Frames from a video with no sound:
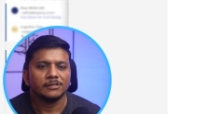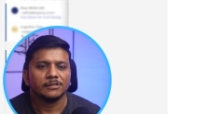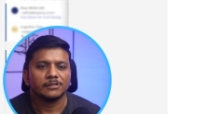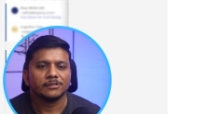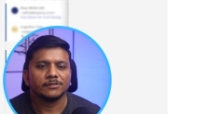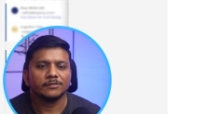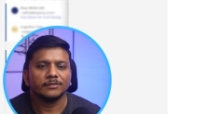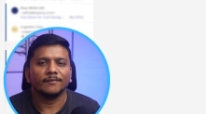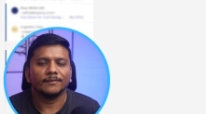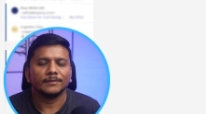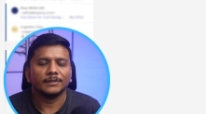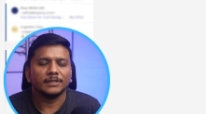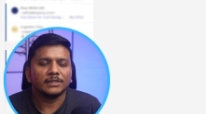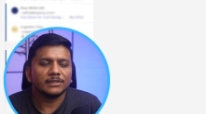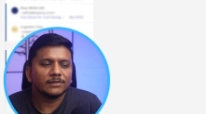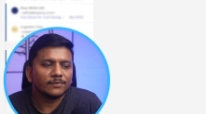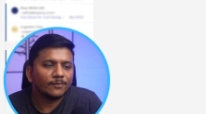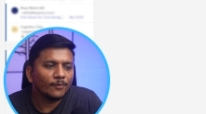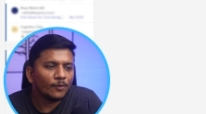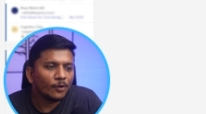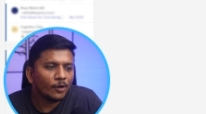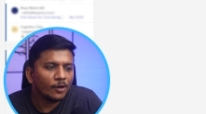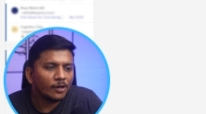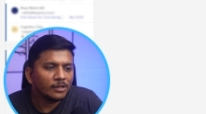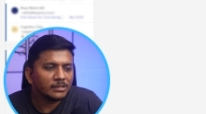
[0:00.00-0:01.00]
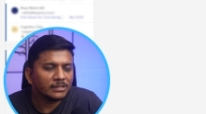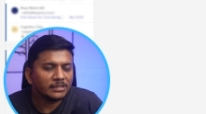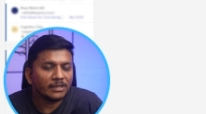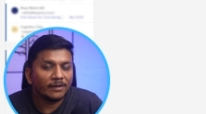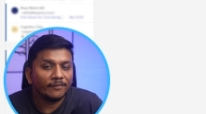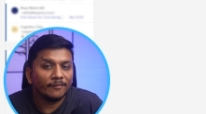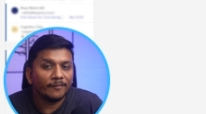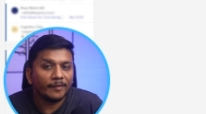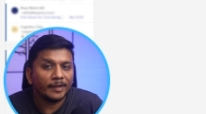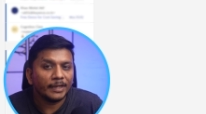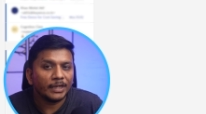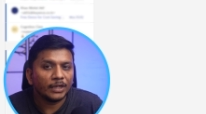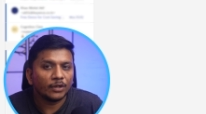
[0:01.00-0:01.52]
So this was a
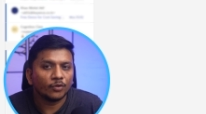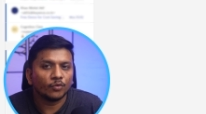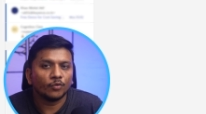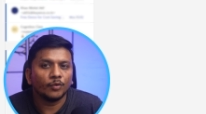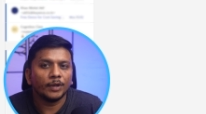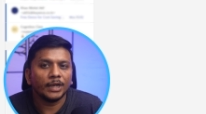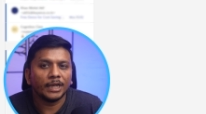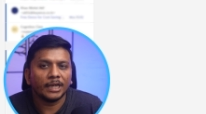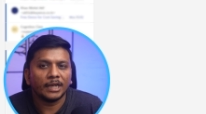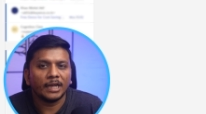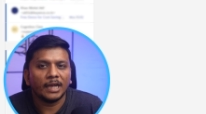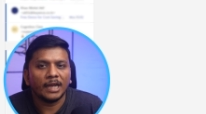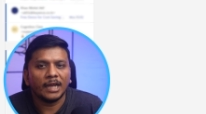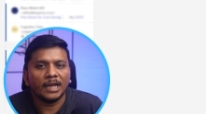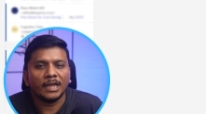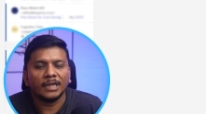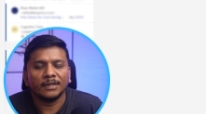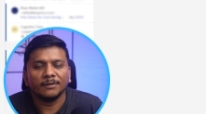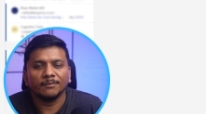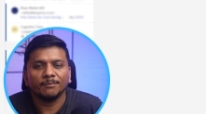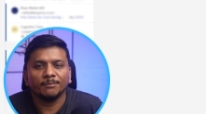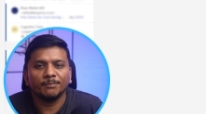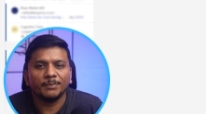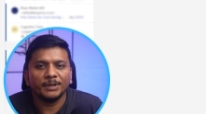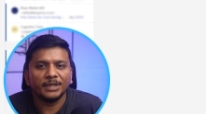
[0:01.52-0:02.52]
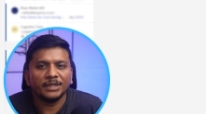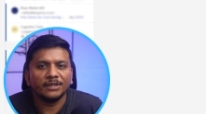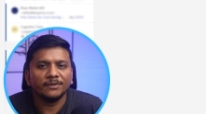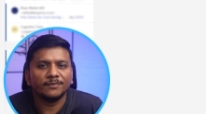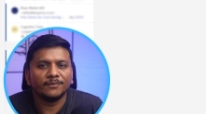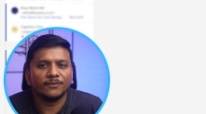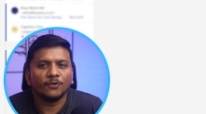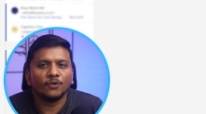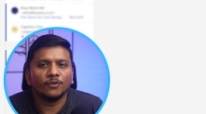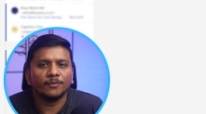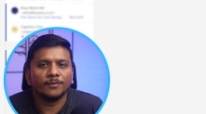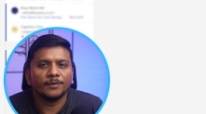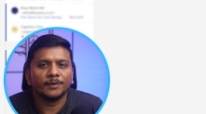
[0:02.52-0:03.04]
very quick and brief
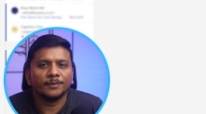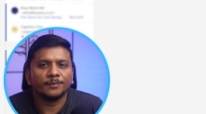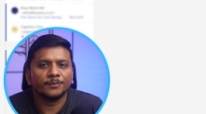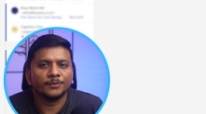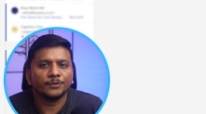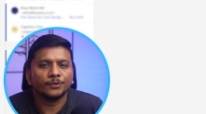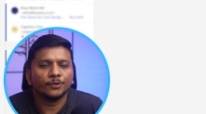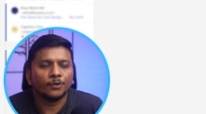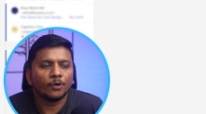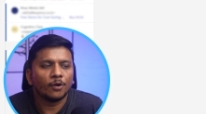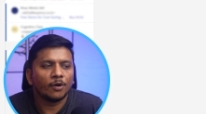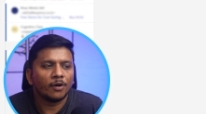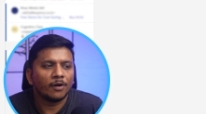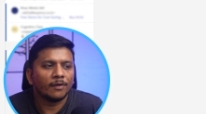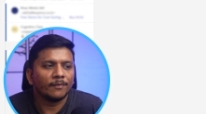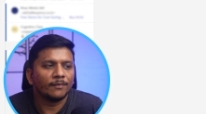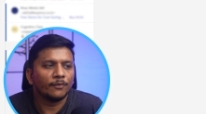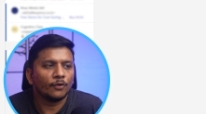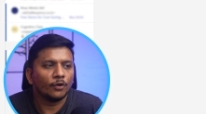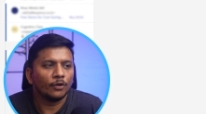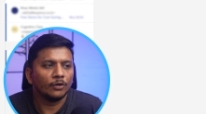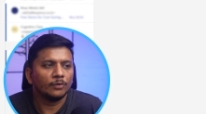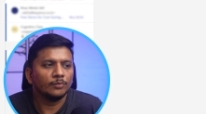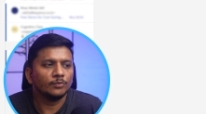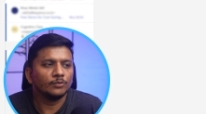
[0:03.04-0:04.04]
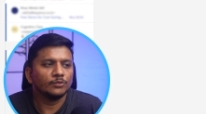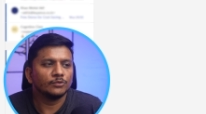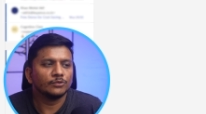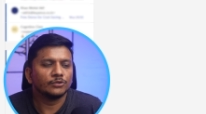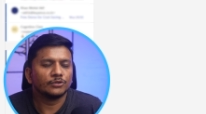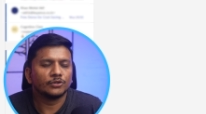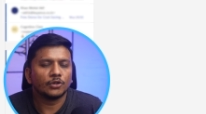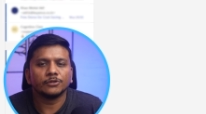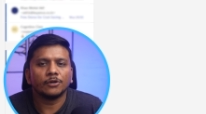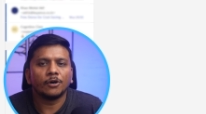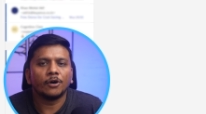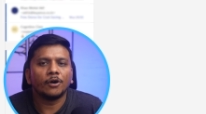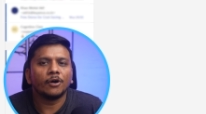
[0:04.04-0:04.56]
overview of
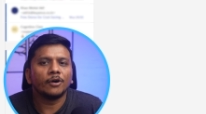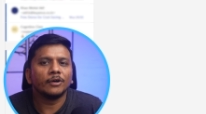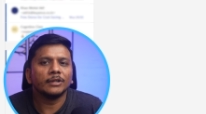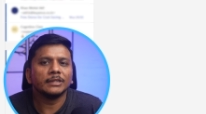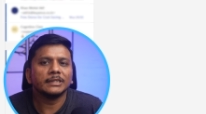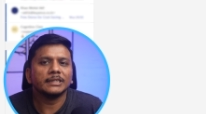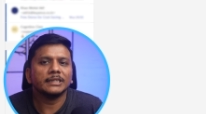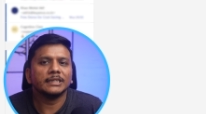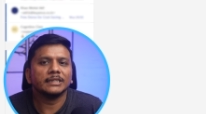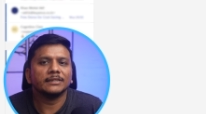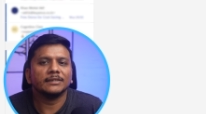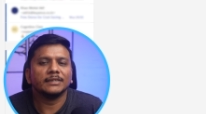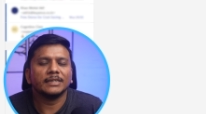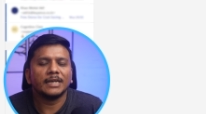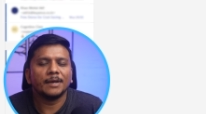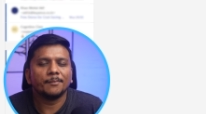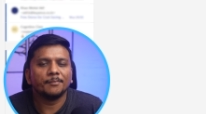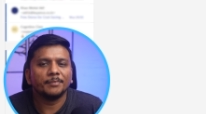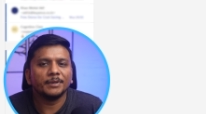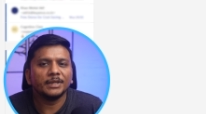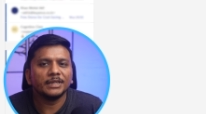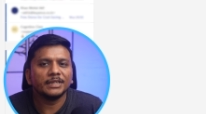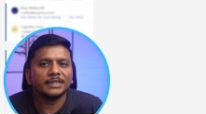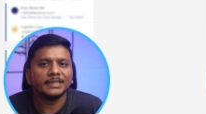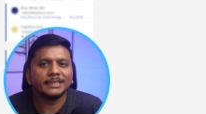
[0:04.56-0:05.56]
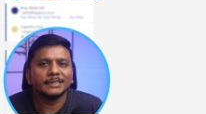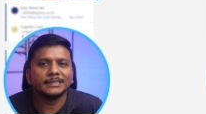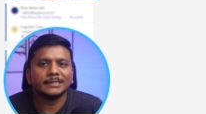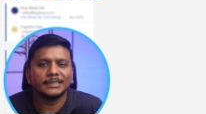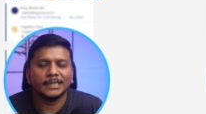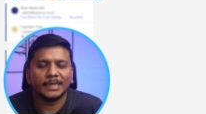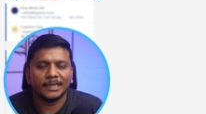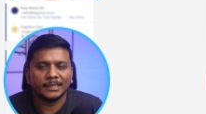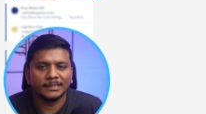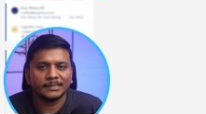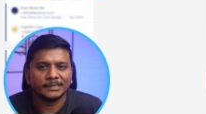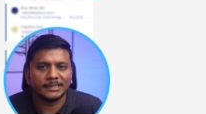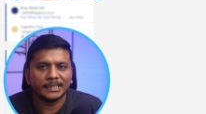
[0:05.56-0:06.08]
almost all the appearance
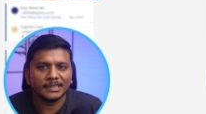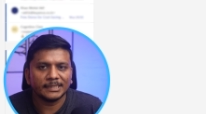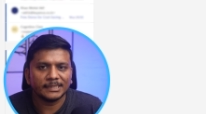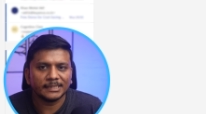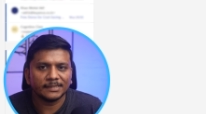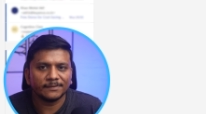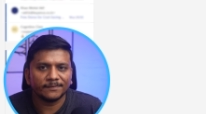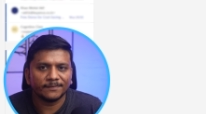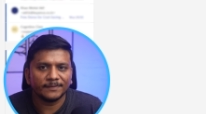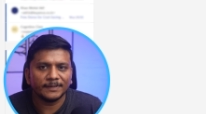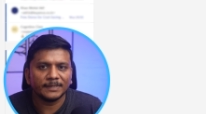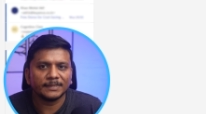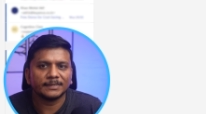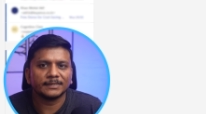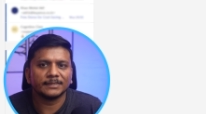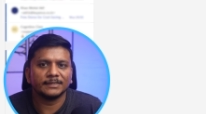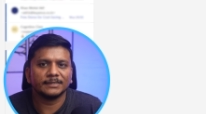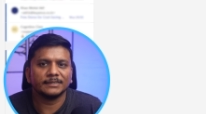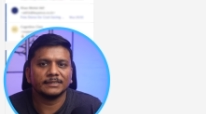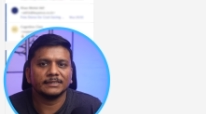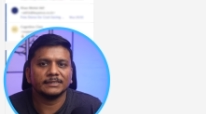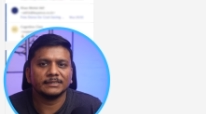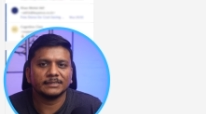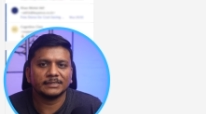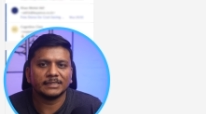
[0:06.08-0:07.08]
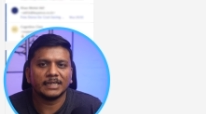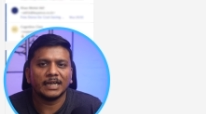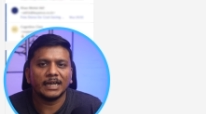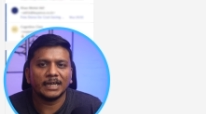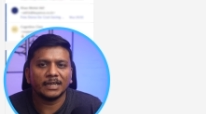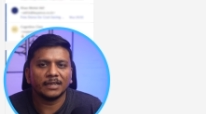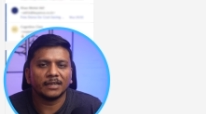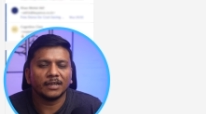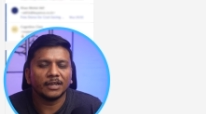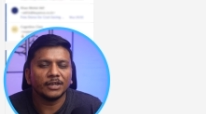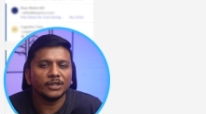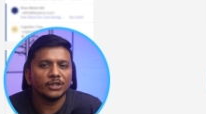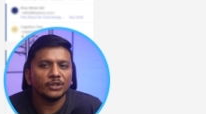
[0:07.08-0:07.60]
and setting features
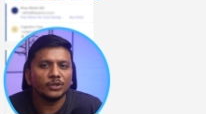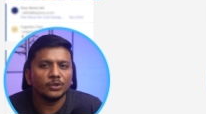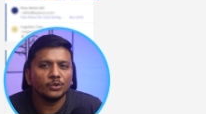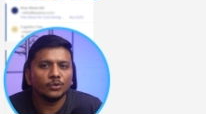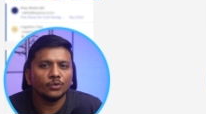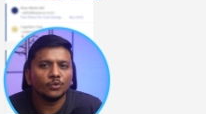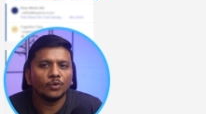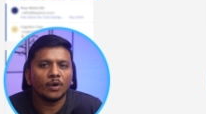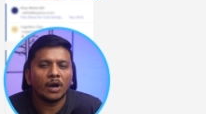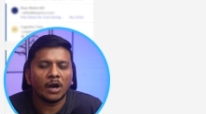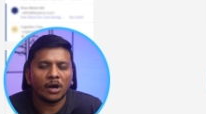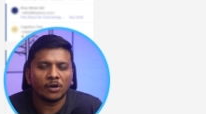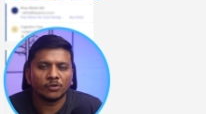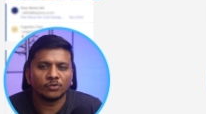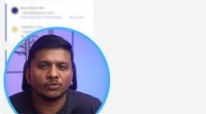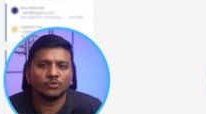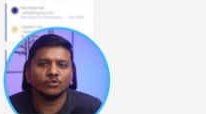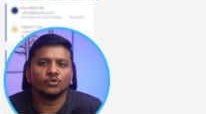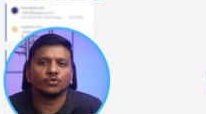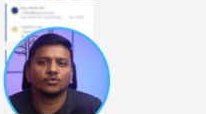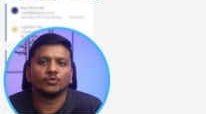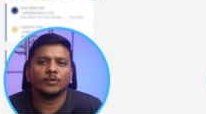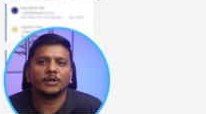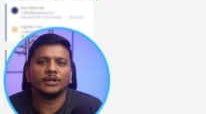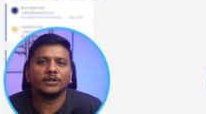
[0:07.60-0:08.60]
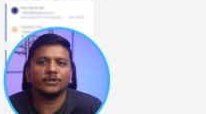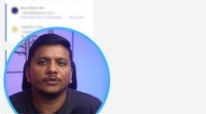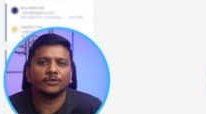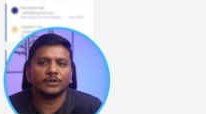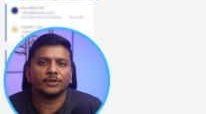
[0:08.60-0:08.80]
inside new Outlook twenty